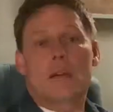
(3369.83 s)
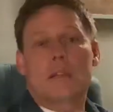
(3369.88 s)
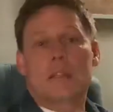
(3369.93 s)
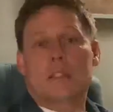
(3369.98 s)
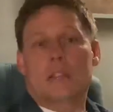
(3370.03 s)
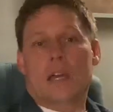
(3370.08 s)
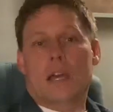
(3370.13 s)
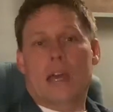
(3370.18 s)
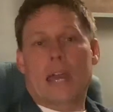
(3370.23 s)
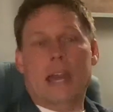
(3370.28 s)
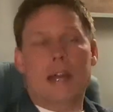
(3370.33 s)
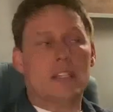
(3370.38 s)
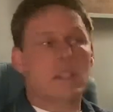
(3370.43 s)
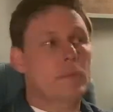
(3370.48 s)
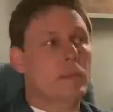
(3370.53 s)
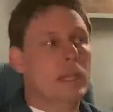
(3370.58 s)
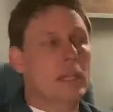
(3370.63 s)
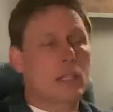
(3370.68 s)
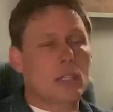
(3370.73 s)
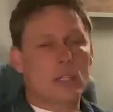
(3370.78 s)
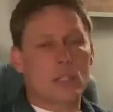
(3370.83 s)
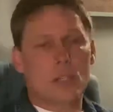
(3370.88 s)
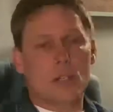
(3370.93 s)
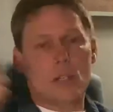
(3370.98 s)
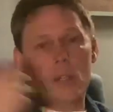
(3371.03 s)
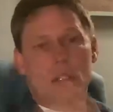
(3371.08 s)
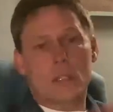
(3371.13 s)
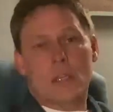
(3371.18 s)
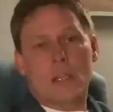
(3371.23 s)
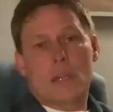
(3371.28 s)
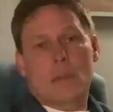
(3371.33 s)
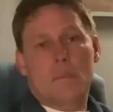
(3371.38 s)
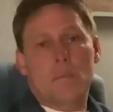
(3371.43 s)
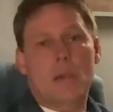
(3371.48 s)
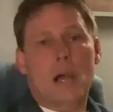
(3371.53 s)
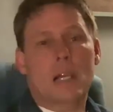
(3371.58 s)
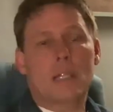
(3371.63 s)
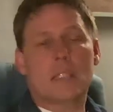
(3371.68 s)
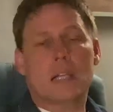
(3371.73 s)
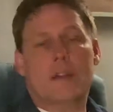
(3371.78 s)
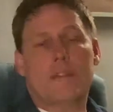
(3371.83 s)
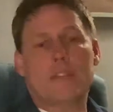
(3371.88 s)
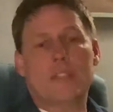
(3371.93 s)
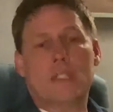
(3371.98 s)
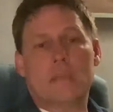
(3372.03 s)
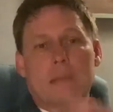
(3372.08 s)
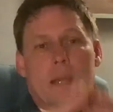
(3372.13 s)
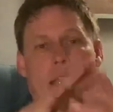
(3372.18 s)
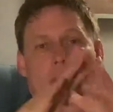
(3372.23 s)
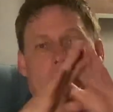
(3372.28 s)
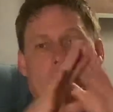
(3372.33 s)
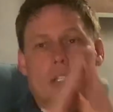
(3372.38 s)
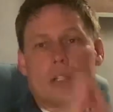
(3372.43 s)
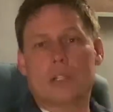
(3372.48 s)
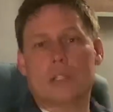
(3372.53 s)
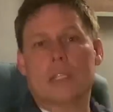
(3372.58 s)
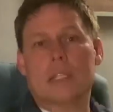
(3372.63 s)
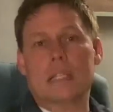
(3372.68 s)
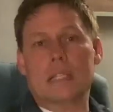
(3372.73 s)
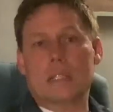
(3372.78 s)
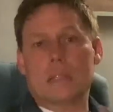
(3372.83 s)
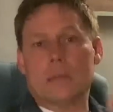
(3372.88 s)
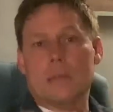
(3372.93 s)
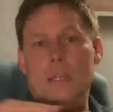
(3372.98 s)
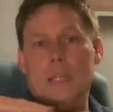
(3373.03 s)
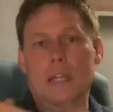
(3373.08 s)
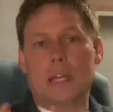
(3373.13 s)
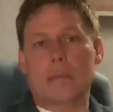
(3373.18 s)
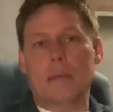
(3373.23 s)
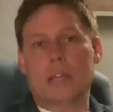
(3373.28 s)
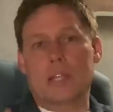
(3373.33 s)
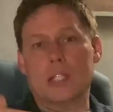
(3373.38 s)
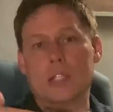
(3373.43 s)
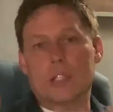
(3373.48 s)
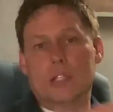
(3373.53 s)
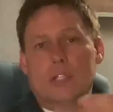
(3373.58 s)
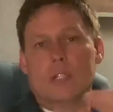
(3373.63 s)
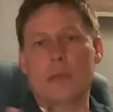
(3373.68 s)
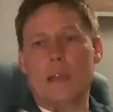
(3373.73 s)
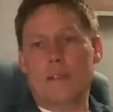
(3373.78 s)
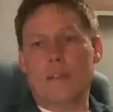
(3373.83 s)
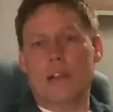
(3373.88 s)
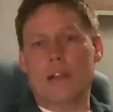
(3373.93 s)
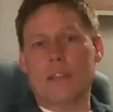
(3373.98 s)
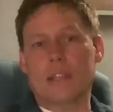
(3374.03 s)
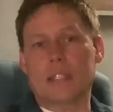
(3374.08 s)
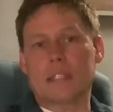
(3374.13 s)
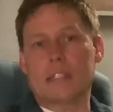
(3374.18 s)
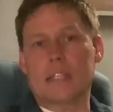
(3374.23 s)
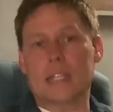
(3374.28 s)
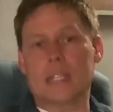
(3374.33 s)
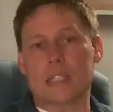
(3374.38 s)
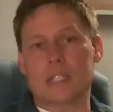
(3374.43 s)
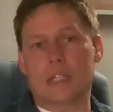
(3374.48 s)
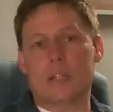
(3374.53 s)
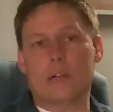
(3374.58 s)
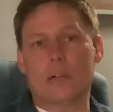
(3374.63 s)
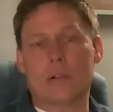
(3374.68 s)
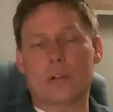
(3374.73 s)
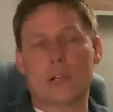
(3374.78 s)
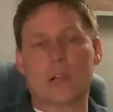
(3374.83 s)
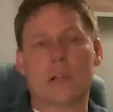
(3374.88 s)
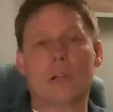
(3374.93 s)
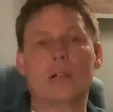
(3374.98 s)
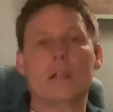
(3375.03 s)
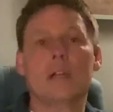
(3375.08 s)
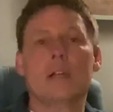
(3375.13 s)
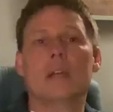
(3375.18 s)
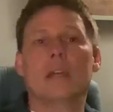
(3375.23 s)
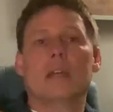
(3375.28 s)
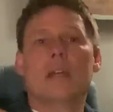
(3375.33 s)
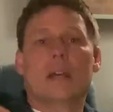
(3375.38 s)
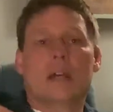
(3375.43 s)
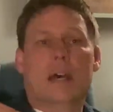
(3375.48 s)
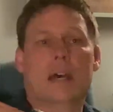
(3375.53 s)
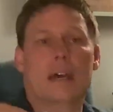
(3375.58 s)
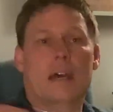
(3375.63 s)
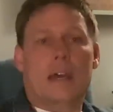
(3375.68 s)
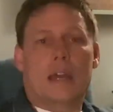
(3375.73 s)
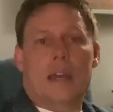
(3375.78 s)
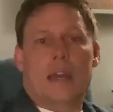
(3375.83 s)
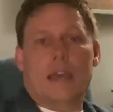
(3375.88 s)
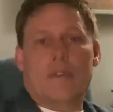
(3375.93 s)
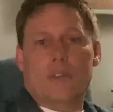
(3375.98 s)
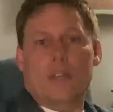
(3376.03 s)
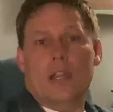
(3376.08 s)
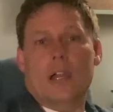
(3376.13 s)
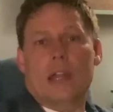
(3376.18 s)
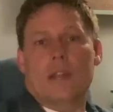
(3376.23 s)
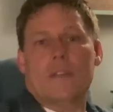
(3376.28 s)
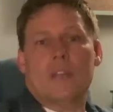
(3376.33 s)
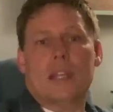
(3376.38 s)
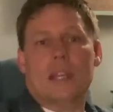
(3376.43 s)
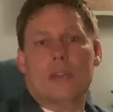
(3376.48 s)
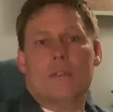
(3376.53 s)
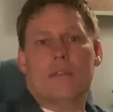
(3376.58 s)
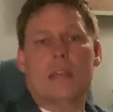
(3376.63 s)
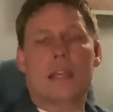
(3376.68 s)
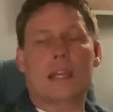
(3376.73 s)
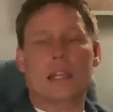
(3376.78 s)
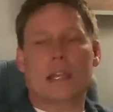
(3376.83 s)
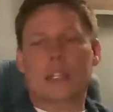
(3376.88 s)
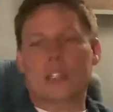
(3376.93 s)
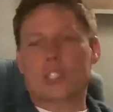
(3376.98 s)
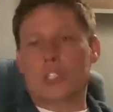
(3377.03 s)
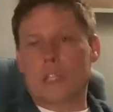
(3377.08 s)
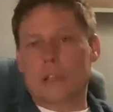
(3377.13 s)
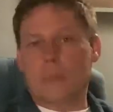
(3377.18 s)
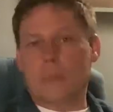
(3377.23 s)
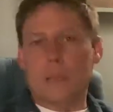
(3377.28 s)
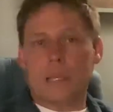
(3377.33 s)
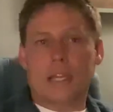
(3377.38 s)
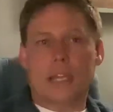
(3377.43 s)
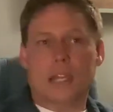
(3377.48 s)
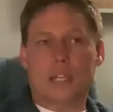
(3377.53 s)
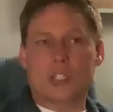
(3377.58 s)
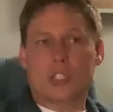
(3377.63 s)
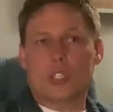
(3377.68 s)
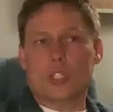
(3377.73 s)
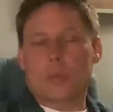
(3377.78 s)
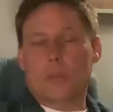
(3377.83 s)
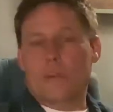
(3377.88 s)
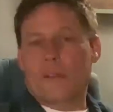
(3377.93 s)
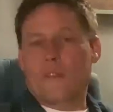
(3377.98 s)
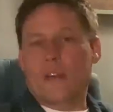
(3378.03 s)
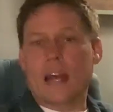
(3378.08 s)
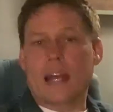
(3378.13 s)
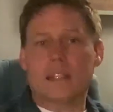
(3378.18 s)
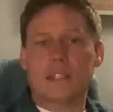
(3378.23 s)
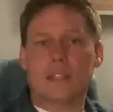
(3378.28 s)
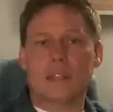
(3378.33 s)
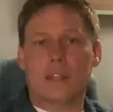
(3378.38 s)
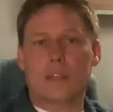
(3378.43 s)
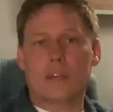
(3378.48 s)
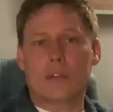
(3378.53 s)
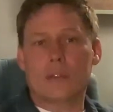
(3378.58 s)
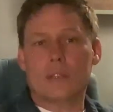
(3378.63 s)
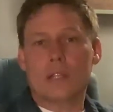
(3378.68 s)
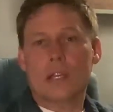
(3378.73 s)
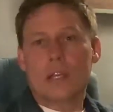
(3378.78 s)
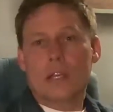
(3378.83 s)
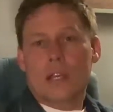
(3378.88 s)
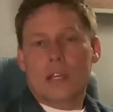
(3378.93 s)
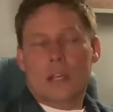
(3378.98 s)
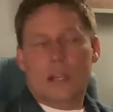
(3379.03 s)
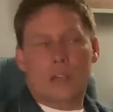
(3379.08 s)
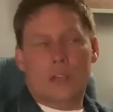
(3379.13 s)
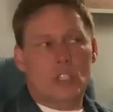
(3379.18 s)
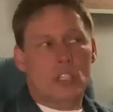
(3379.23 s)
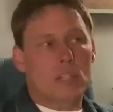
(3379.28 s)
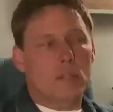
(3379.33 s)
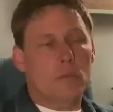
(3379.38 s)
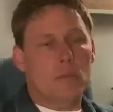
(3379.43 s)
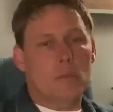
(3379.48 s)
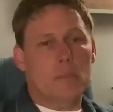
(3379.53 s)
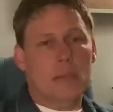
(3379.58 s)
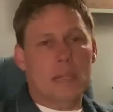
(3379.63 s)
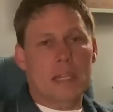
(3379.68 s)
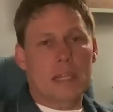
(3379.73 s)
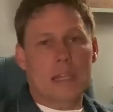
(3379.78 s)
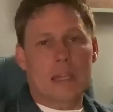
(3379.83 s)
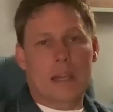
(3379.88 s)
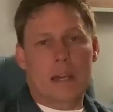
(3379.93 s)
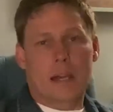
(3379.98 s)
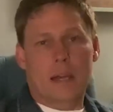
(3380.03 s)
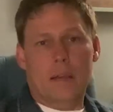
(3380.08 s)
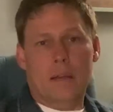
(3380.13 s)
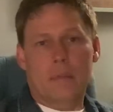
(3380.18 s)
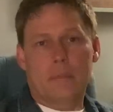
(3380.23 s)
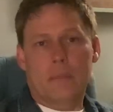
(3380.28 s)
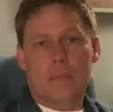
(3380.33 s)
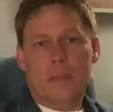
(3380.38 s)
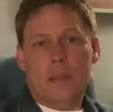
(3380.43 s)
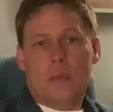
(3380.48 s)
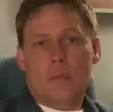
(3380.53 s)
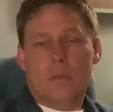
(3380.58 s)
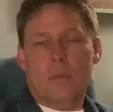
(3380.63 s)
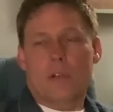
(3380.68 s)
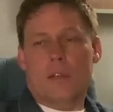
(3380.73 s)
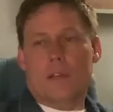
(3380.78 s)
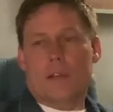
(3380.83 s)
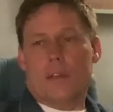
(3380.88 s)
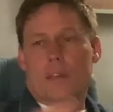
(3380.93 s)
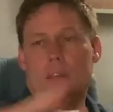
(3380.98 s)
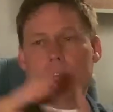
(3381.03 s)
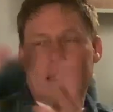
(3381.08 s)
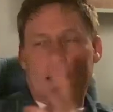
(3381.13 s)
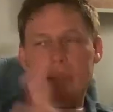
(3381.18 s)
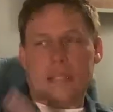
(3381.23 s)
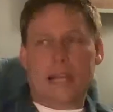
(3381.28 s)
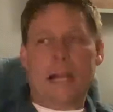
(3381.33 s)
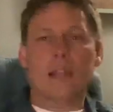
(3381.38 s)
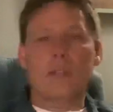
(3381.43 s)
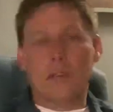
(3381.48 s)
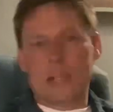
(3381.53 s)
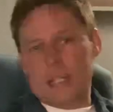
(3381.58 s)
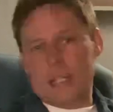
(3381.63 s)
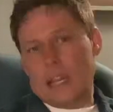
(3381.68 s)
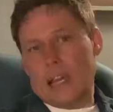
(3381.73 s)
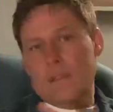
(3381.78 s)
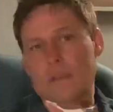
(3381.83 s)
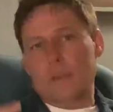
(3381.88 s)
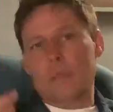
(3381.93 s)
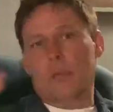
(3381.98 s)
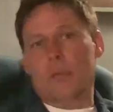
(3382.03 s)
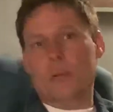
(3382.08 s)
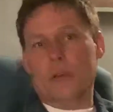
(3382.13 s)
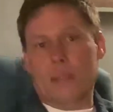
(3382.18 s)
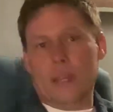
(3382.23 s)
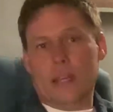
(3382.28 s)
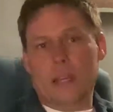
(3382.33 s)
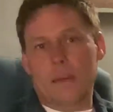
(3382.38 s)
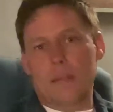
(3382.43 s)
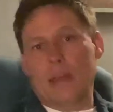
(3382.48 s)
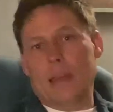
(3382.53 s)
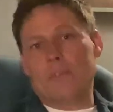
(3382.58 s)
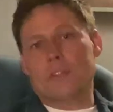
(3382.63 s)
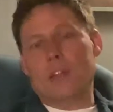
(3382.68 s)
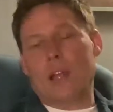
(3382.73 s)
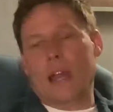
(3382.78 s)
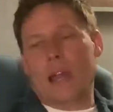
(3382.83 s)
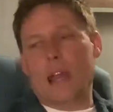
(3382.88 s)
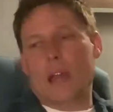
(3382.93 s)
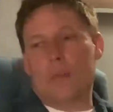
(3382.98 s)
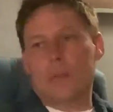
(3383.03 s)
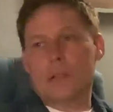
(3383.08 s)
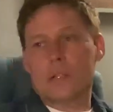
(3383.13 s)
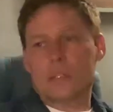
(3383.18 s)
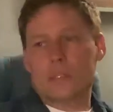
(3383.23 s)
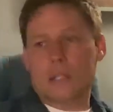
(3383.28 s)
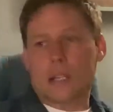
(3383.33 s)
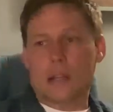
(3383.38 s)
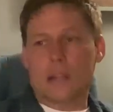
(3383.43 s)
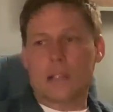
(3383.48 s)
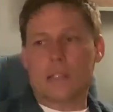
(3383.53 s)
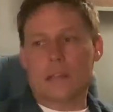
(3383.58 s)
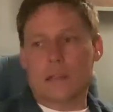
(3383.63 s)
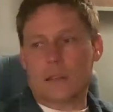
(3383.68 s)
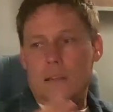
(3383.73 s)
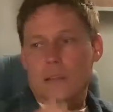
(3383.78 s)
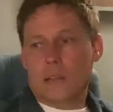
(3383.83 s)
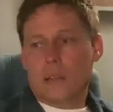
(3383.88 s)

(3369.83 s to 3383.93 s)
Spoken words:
house managers, box office managers, listen, we got to make sure you have all these things in order. Have you got everything ready? And she'll be kind of supervising those because she will be more of that salaried kind of employee that come after hours. Terry's a